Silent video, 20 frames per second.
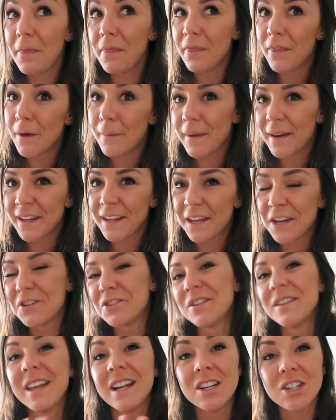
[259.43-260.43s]
the
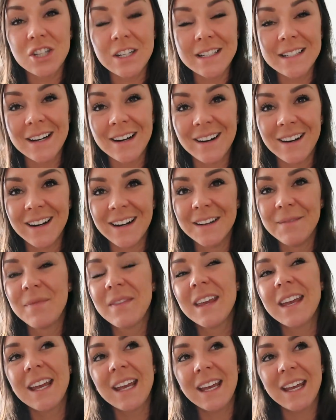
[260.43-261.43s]
medication that she's on
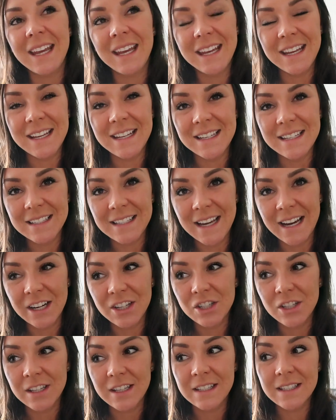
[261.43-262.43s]
is
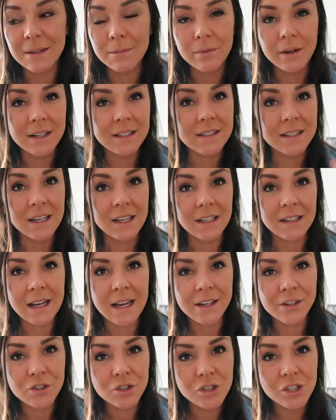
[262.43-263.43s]
actually suppressing
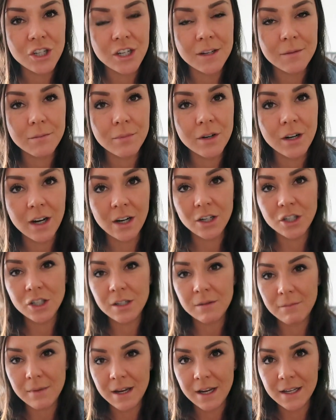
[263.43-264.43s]
estrogen
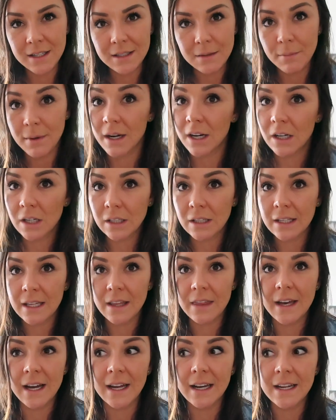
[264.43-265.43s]
production, because
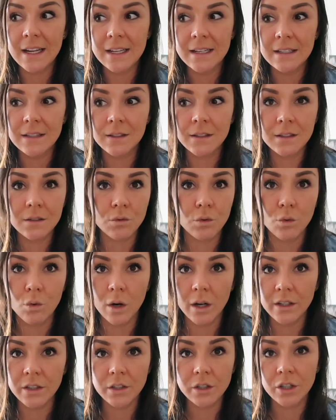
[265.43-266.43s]
apparently that is
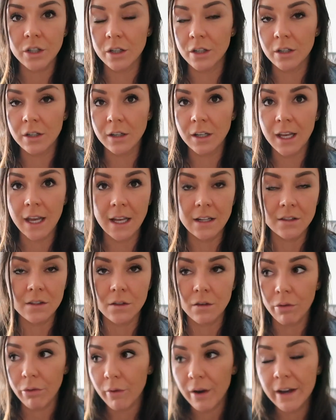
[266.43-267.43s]
what her
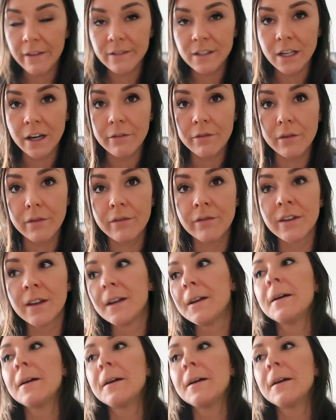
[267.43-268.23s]
cancer thrives off of.